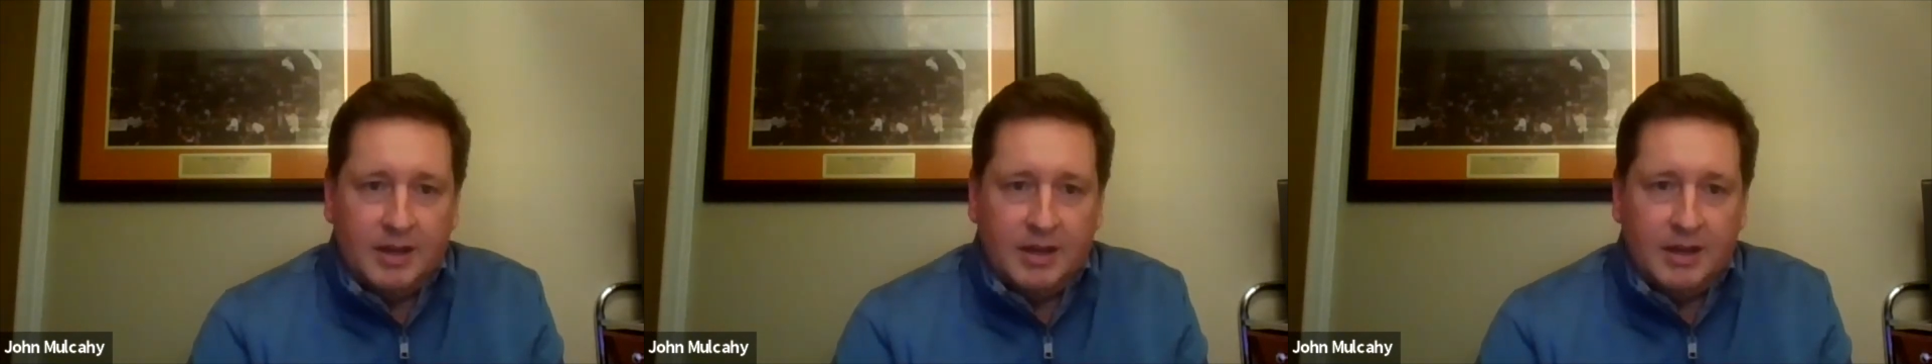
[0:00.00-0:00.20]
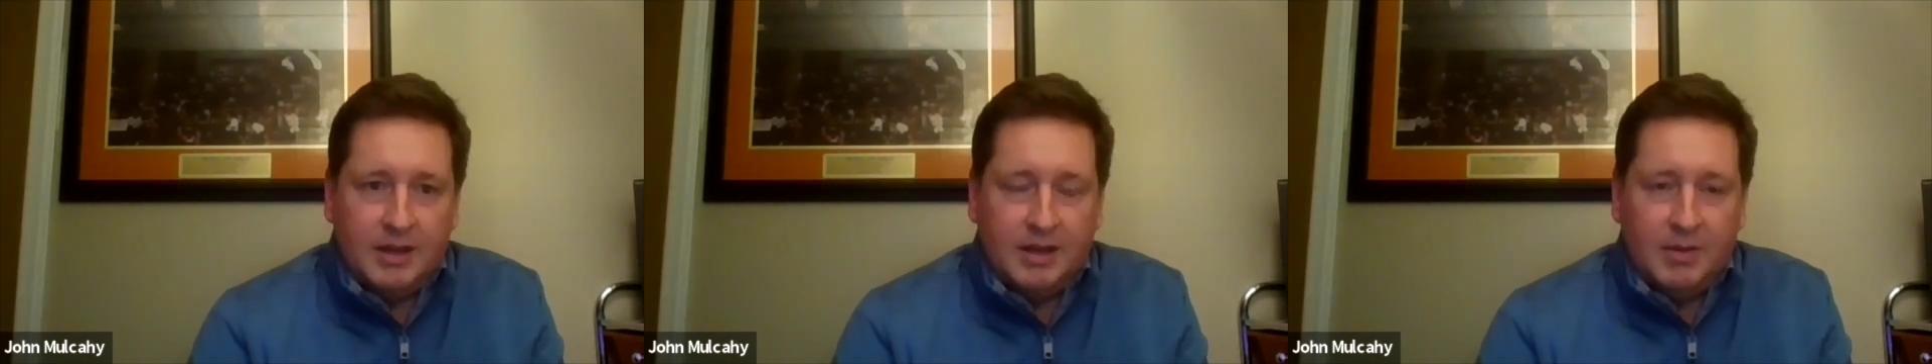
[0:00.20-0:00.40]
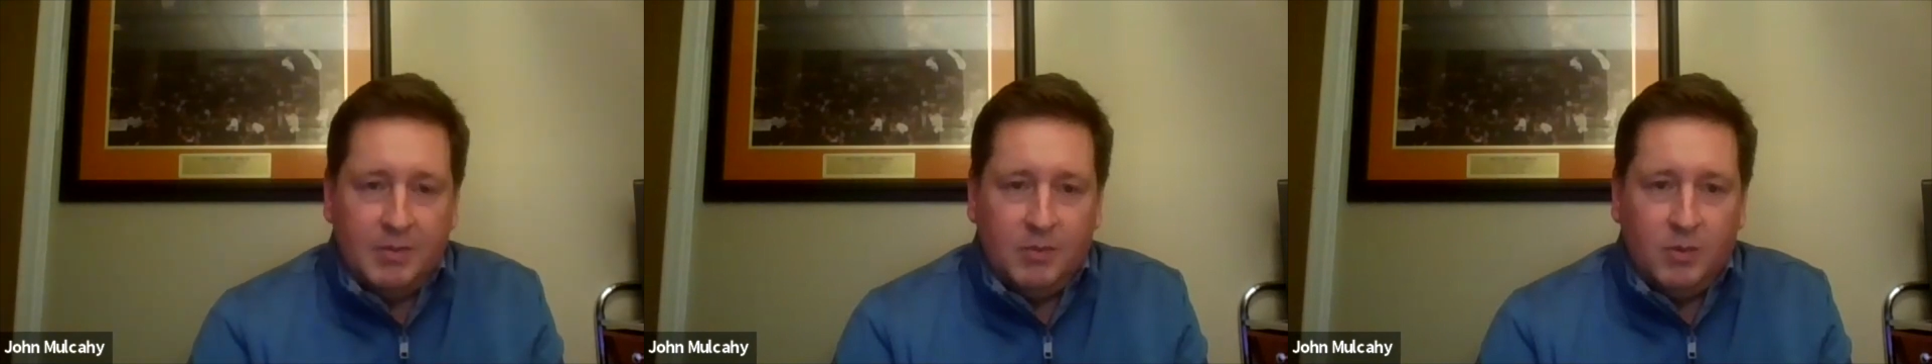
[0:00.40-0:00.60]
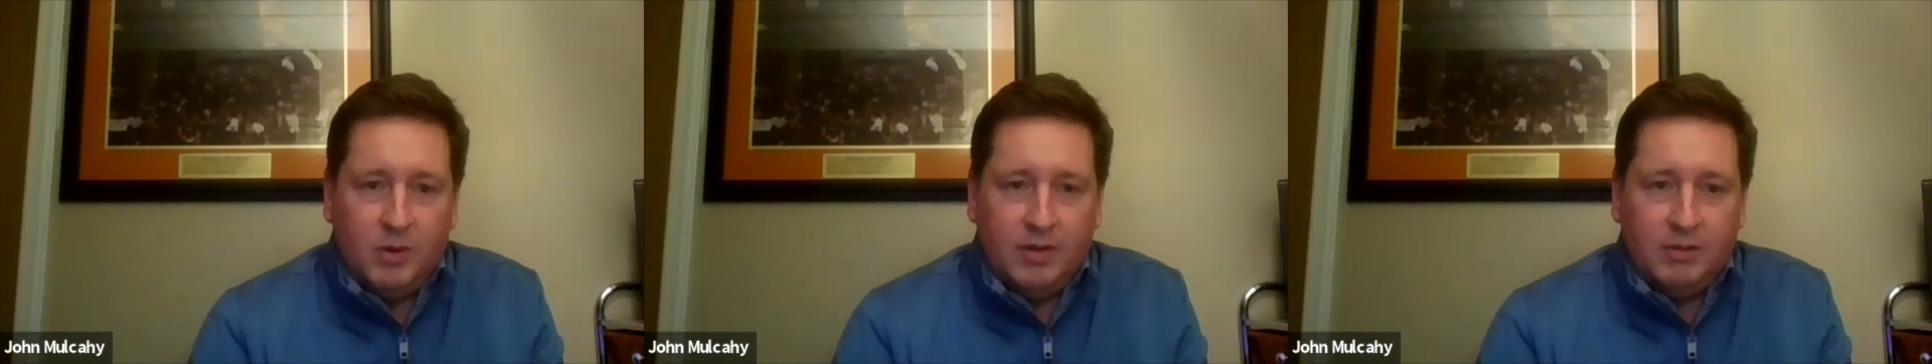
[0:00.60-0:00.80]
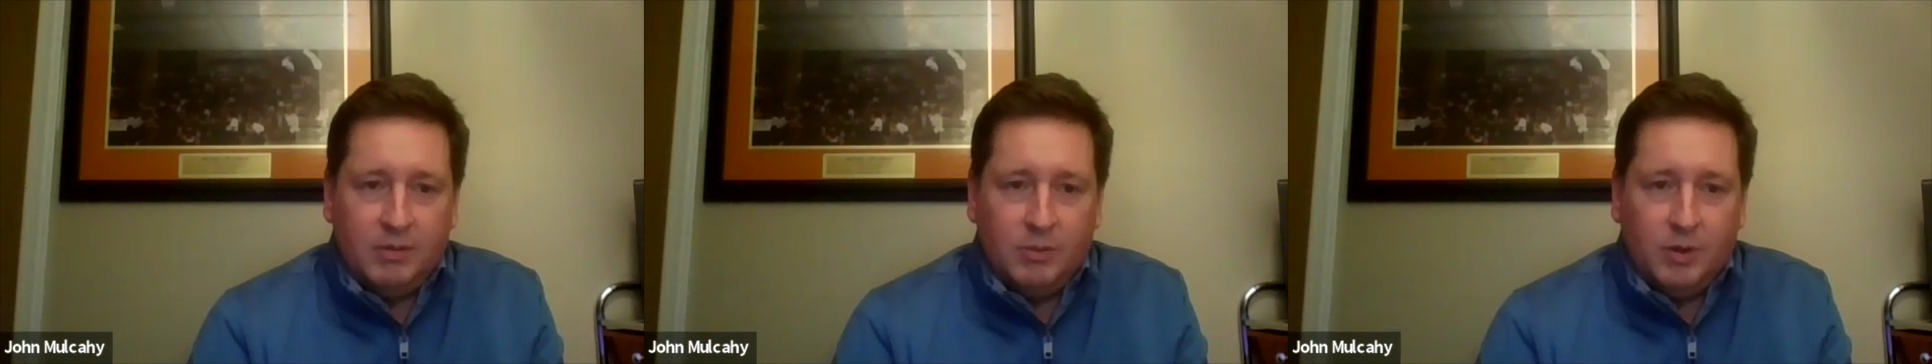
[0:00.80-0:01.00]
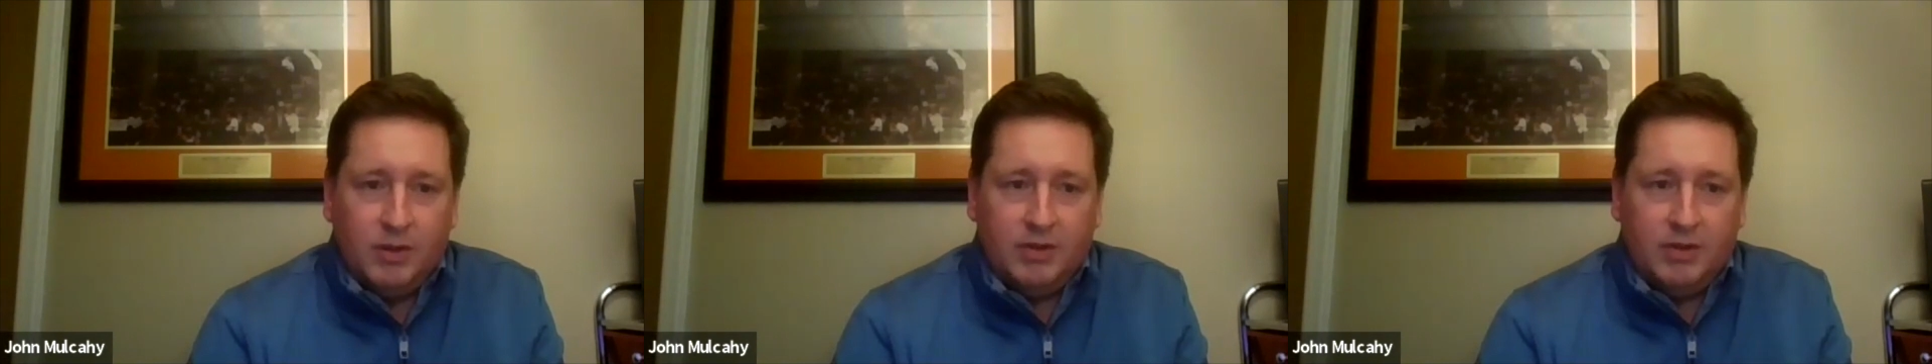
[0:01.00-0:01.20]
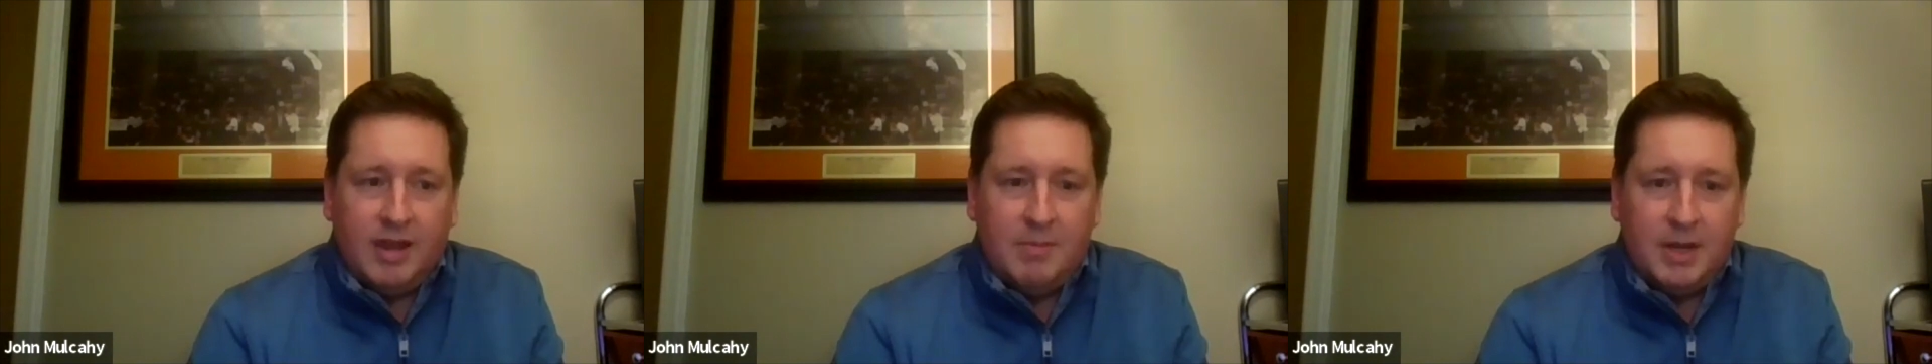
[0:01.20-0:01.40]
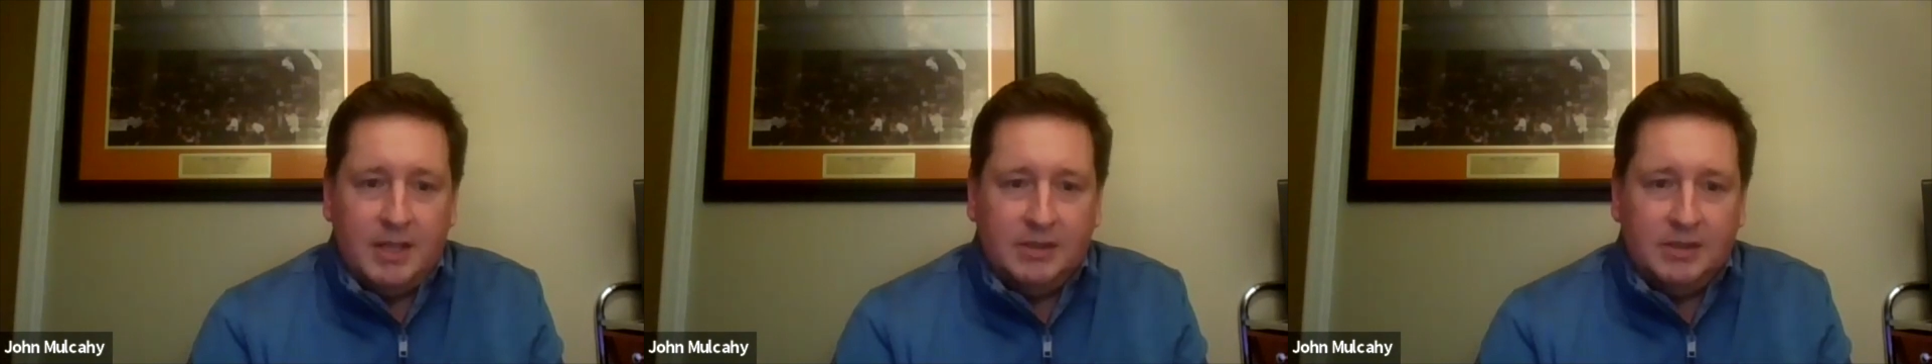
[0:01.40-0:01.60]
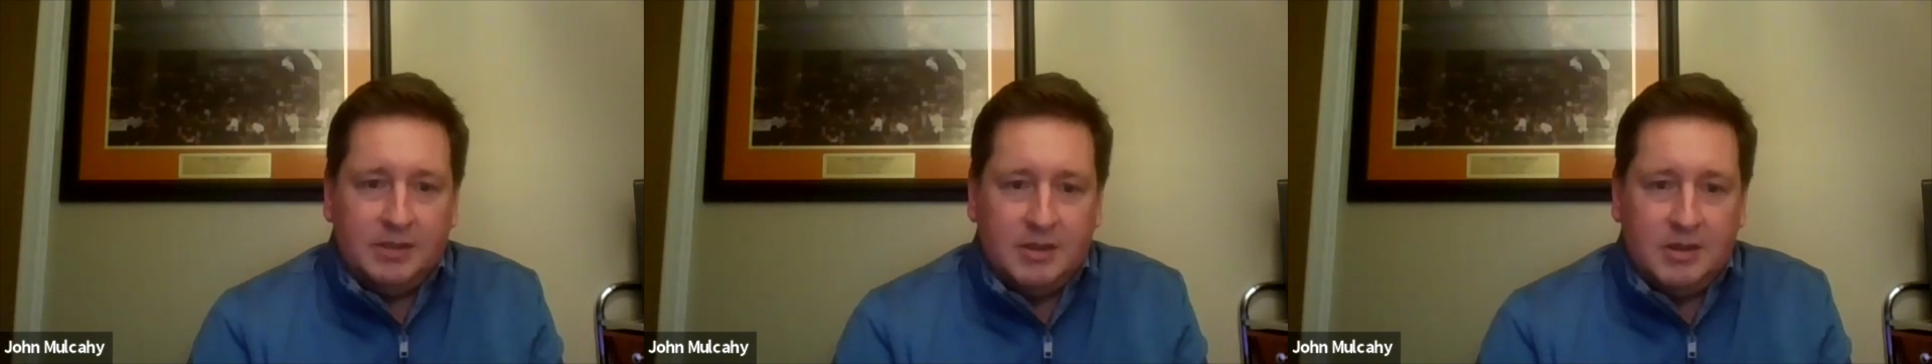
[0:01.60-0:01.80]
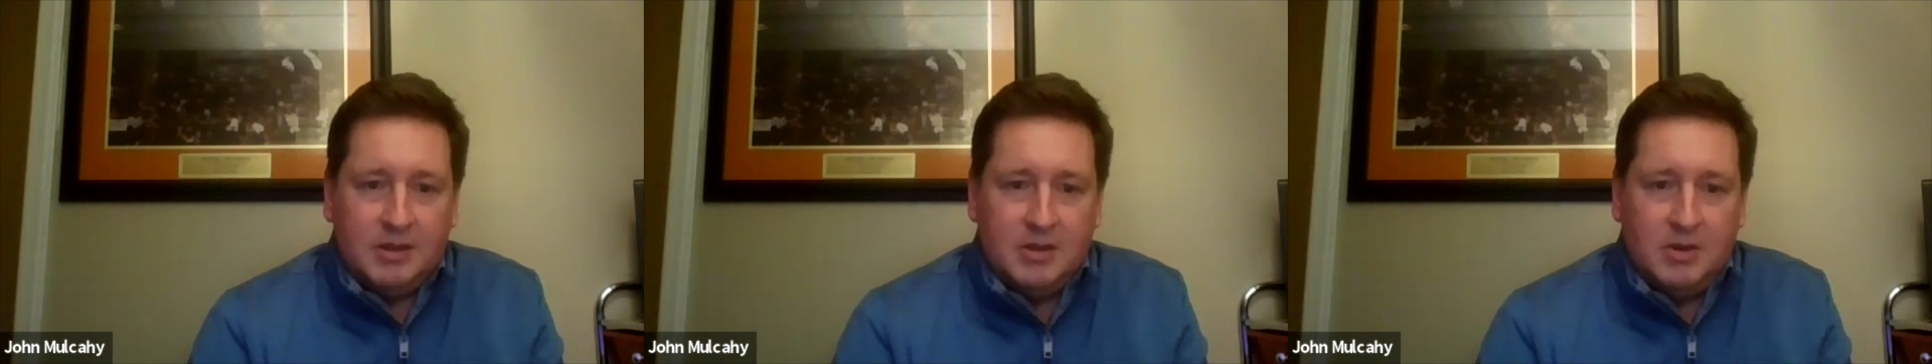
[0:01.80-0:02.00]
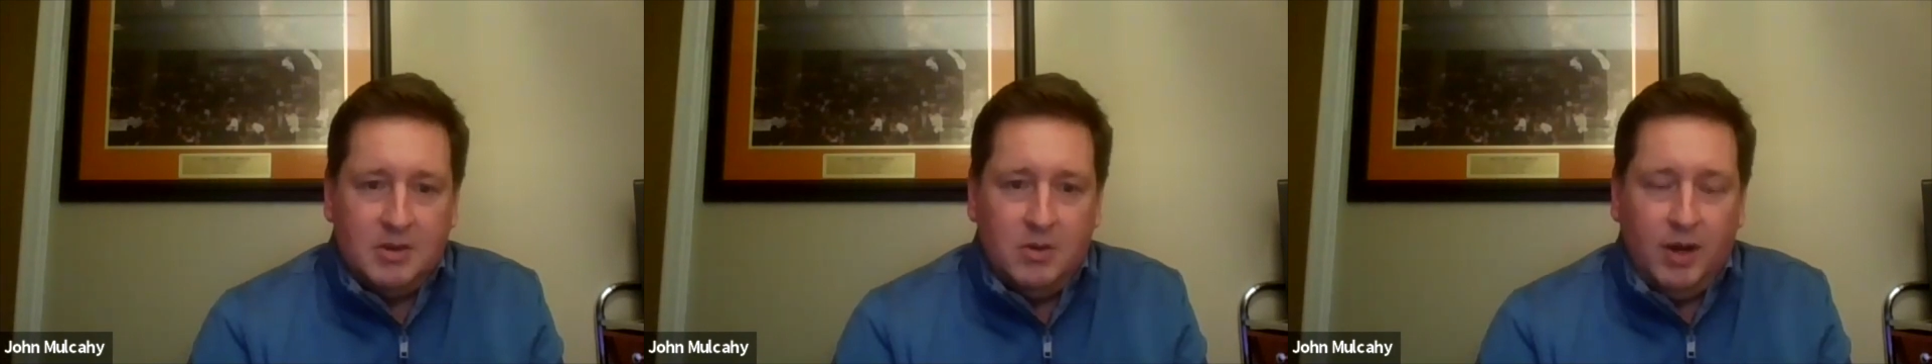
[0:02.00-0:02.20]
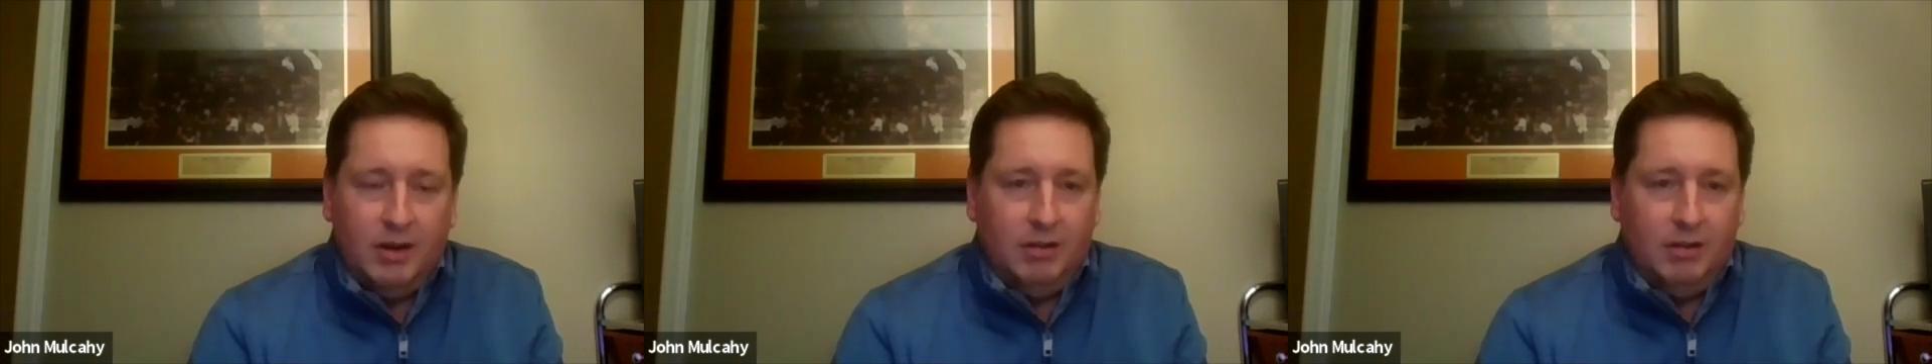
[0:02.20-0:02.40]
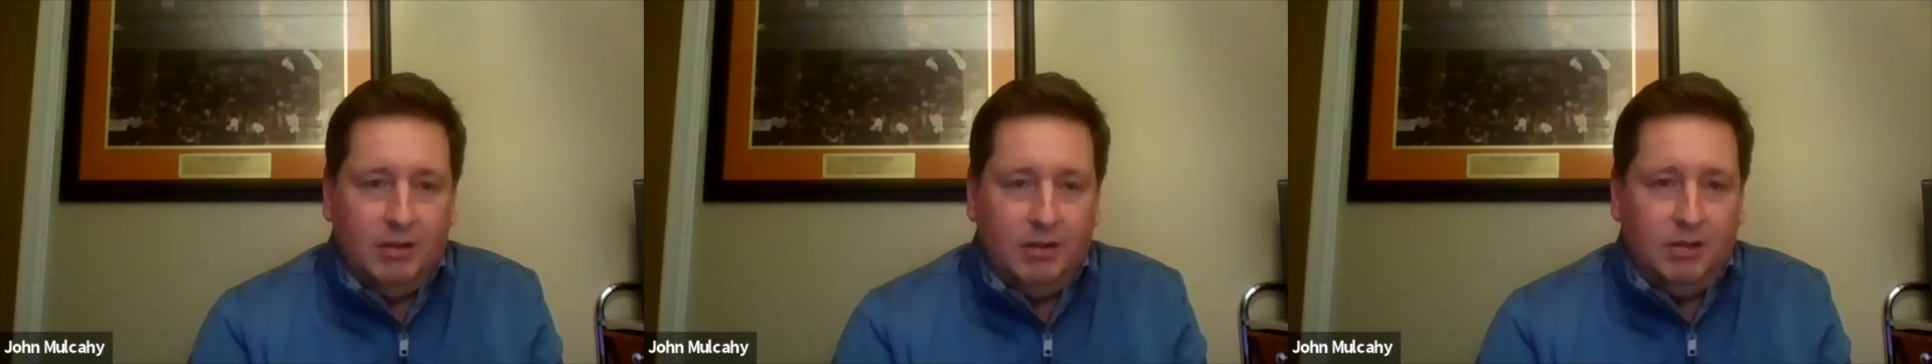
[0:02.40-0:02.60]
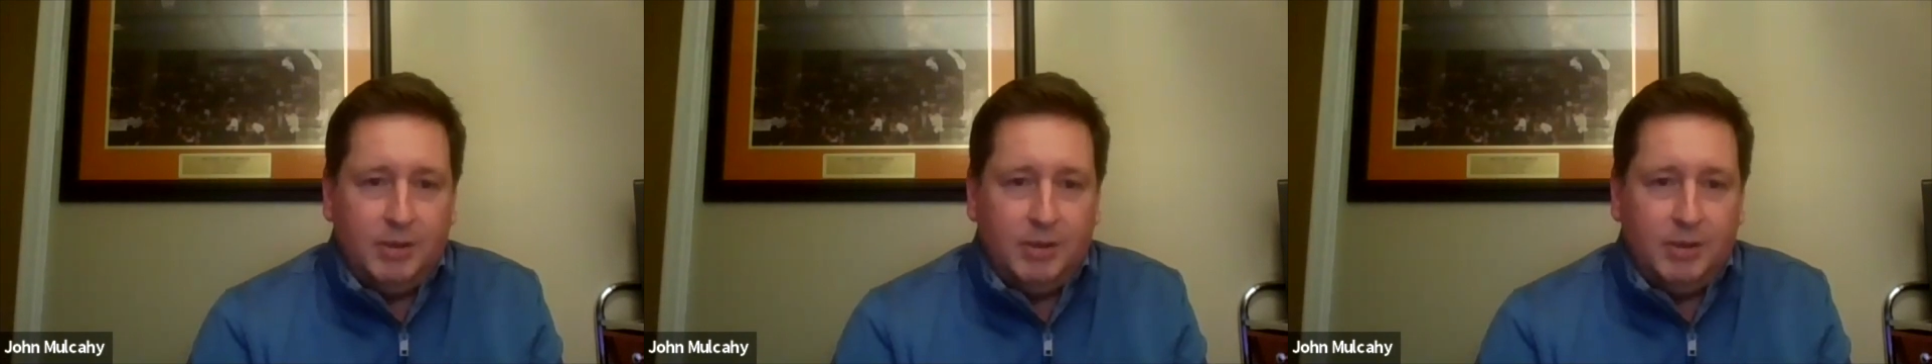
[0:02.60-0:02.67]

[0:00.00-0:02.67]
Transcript: and what that means to you, what it